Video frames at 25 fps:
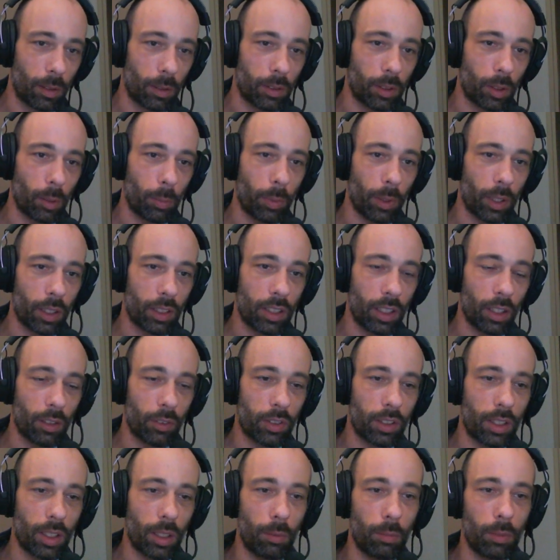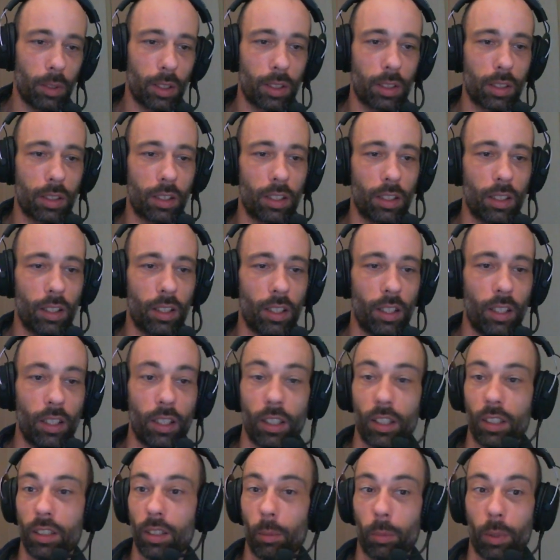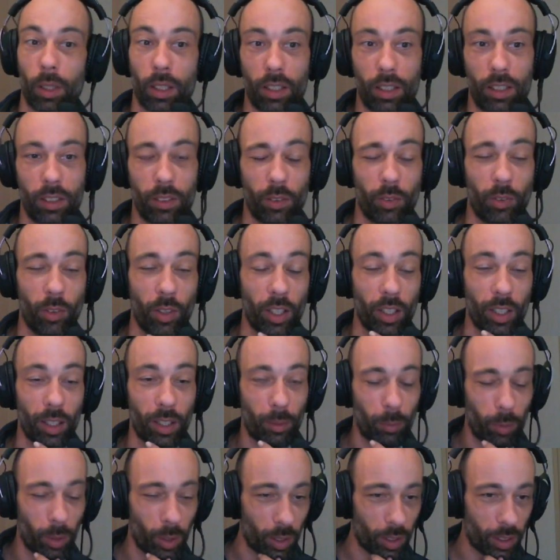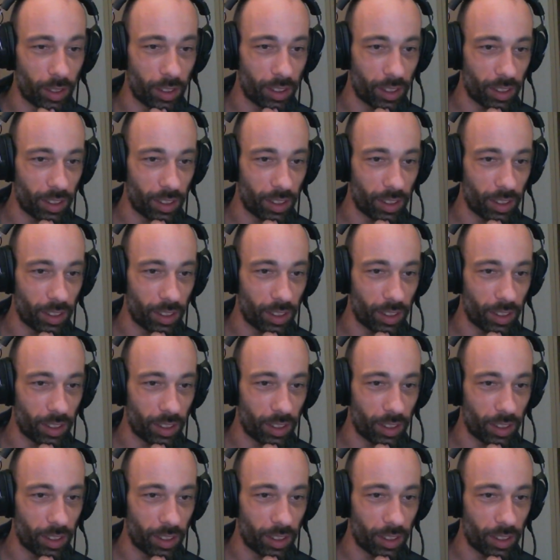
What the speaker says: topic. Self-esteem is another topic of another blog.